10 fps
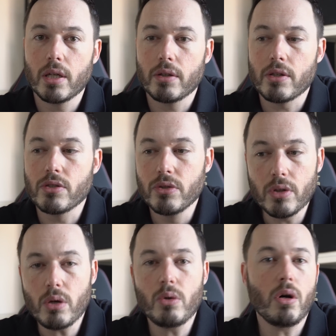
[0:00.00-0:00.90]
There's
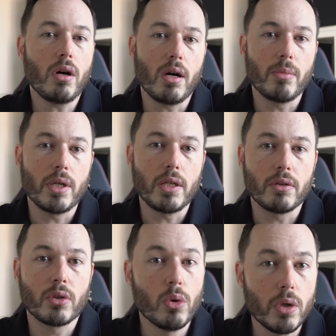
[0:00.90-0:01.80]
no harm
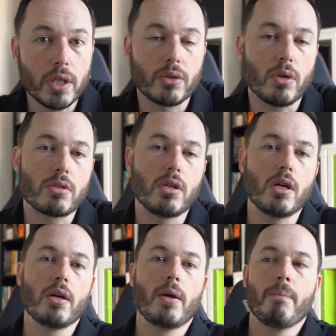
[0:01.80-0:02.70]
in calling a doctor,